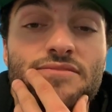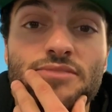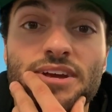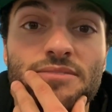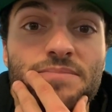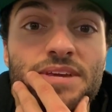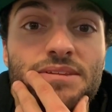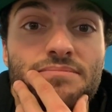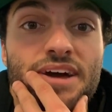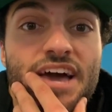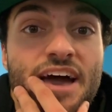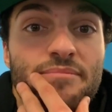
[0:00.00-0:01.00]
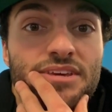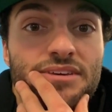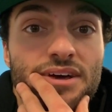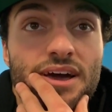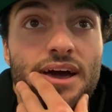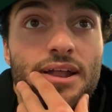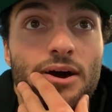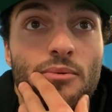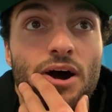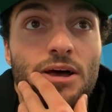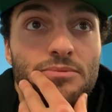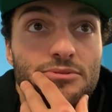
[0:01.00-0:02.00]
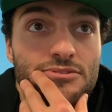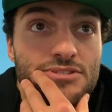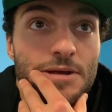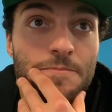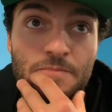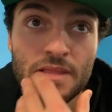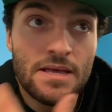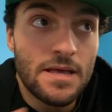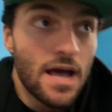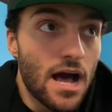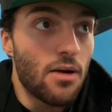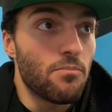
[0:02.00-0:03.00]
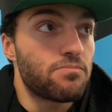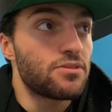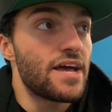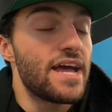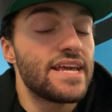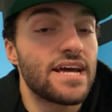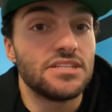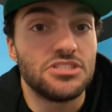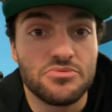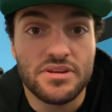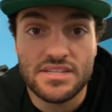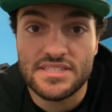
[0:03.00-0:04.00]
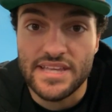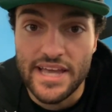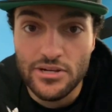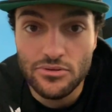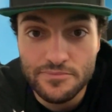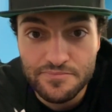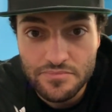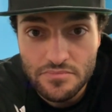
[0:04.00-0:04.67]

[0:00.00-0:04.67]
after I compete in Miami at Wadapalooza, I'm planning on doing a cycle